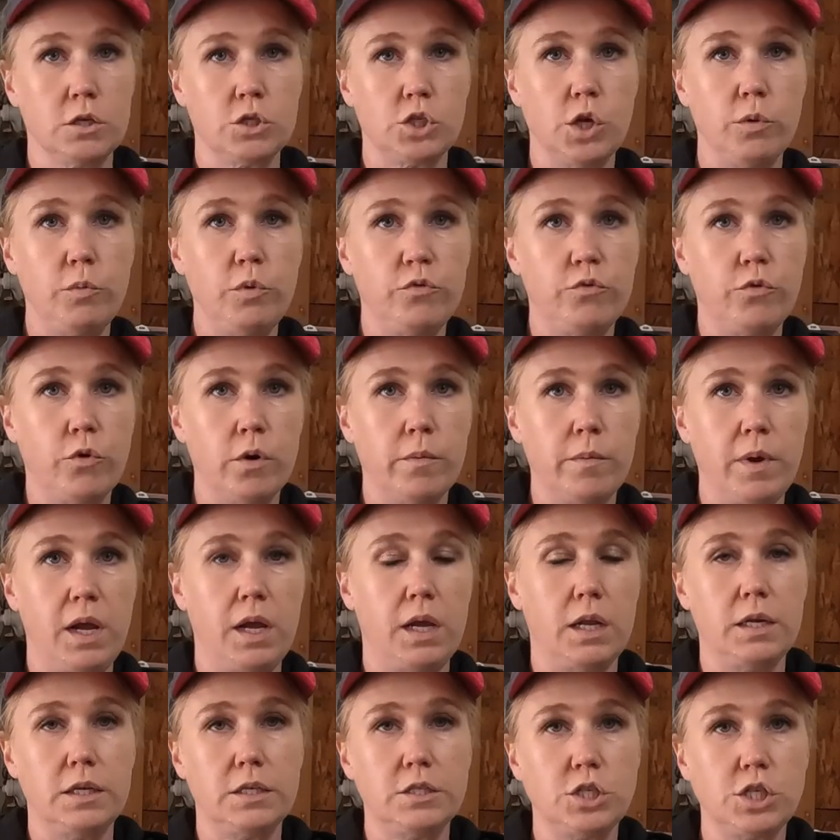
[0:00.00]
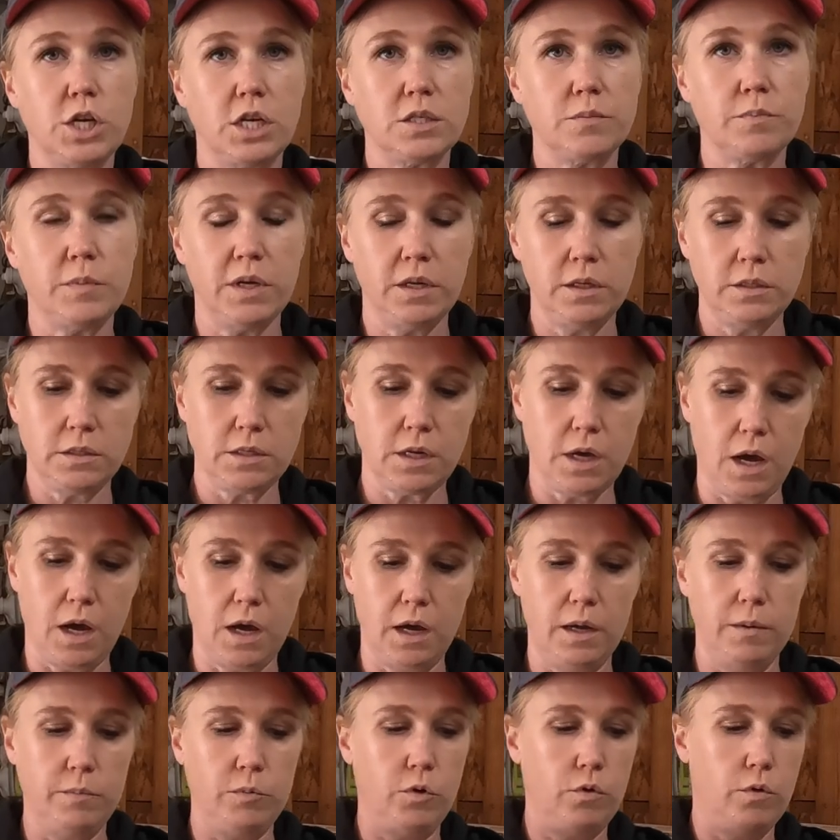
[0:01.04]
So before making an adjustment,
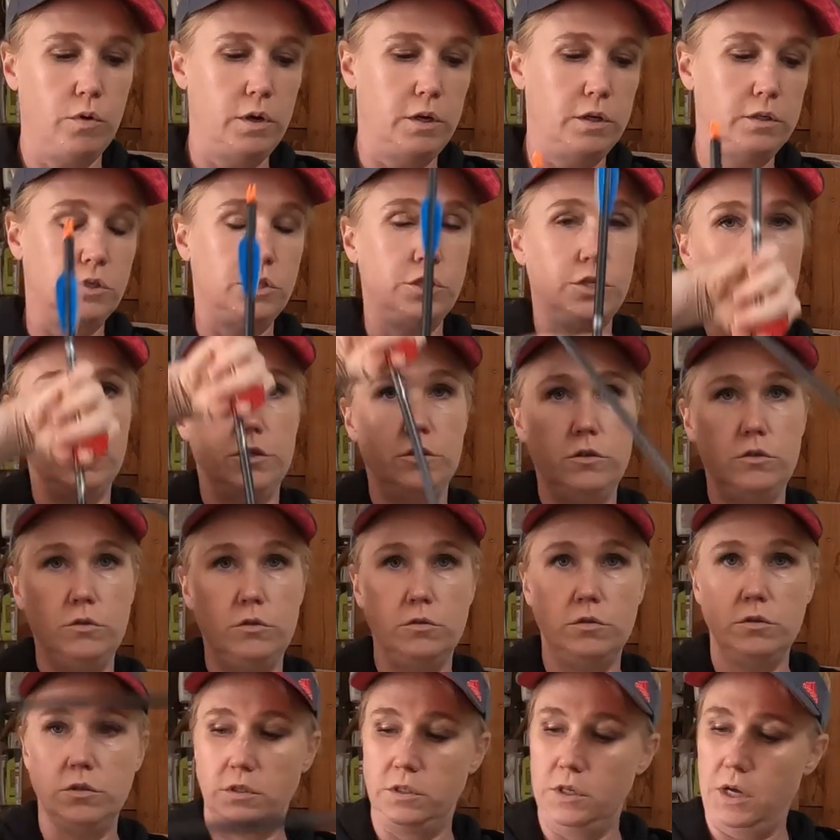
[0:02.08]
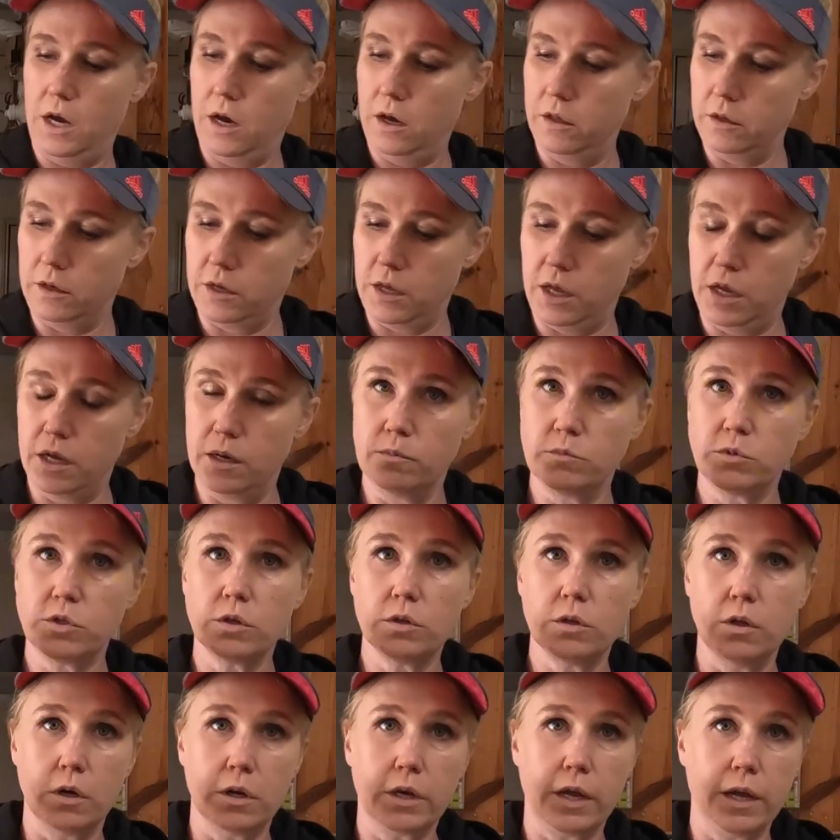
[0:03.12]
I'm going to see how the cams are
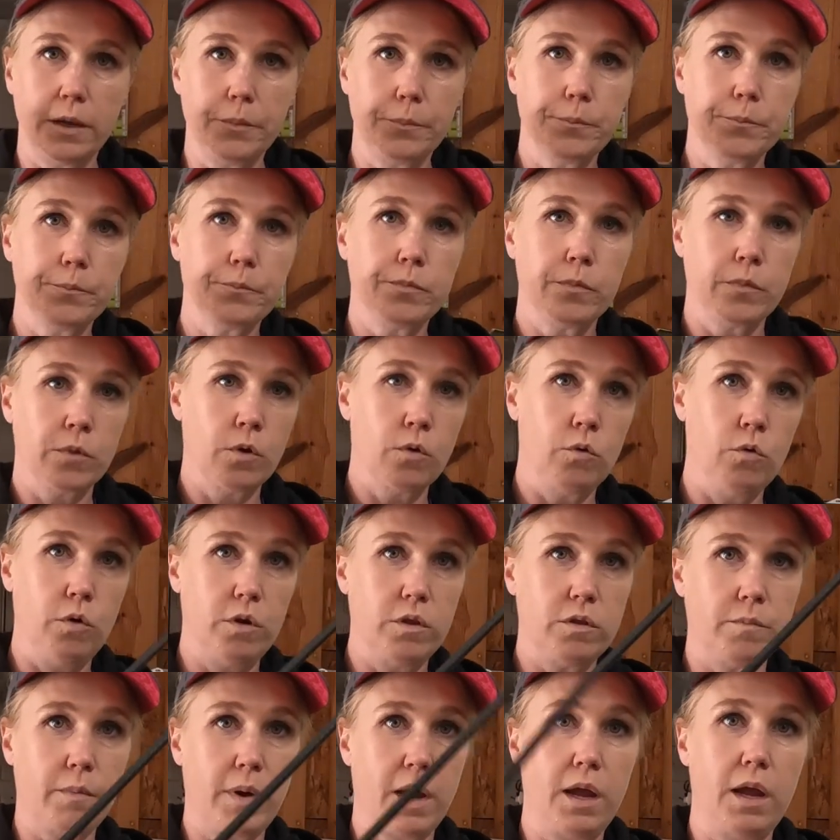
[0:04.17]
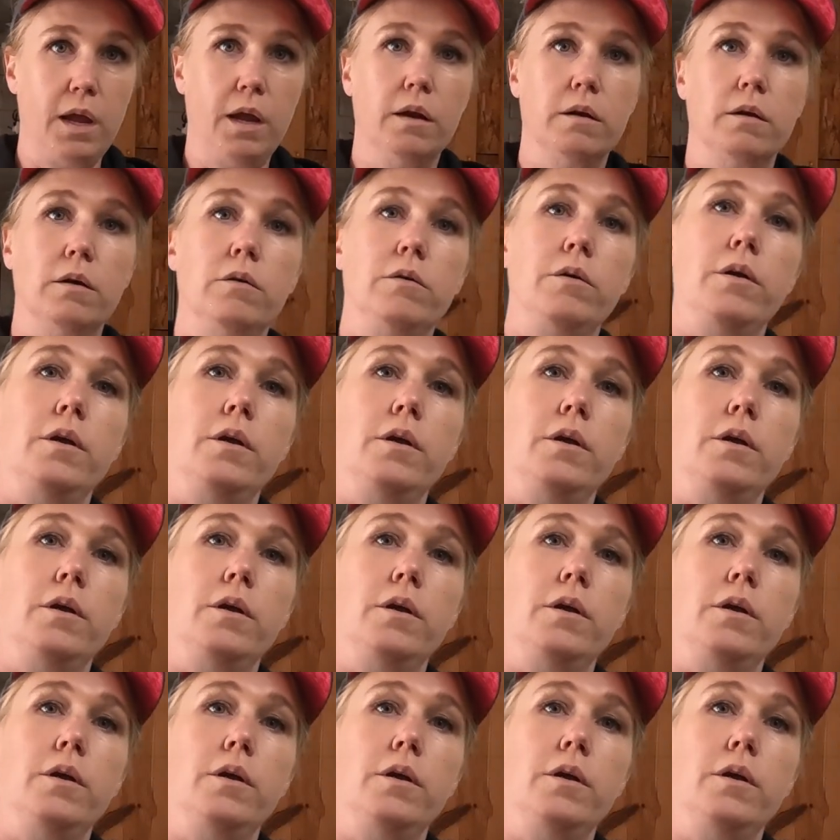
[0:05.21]
looking with my arrow